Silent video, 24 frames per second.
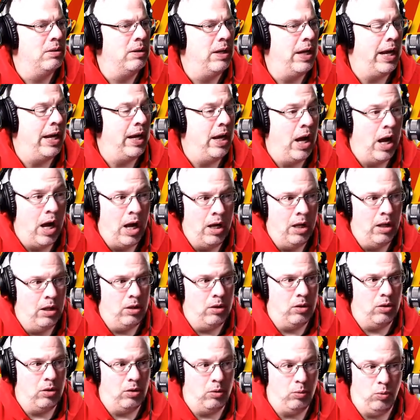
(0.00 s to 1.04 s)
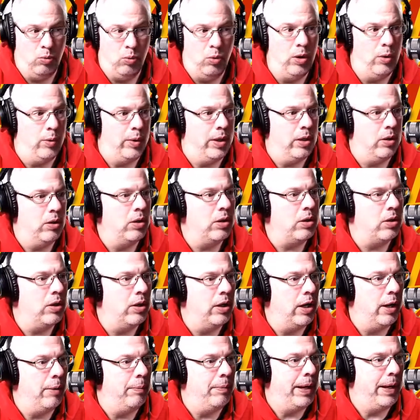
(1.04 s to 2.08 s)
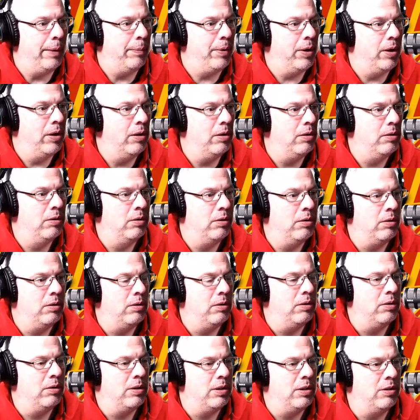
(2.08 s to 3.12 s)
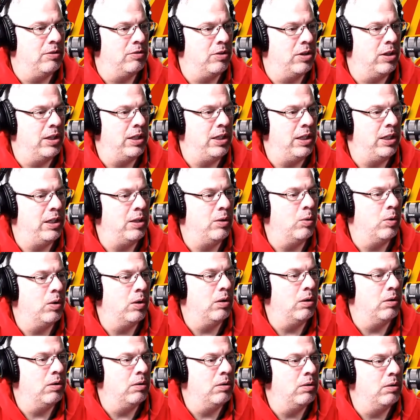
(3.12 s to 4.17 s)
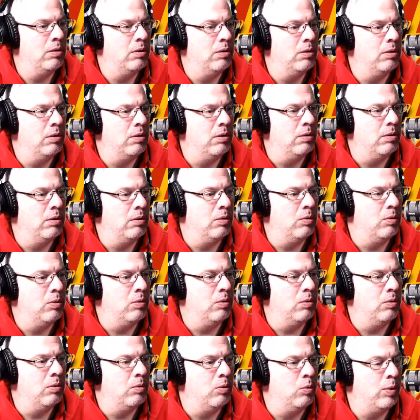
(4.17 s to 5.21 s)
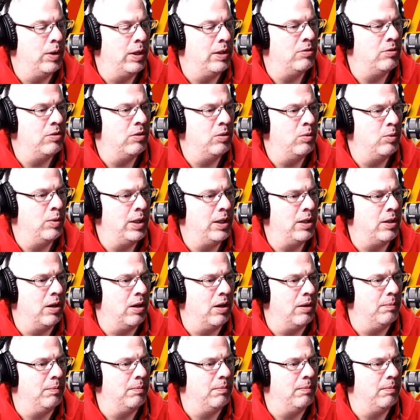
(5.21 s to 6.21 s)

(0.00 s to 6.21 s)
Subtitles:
and, well, boy, we look good on paper is going to equal wins in the win column.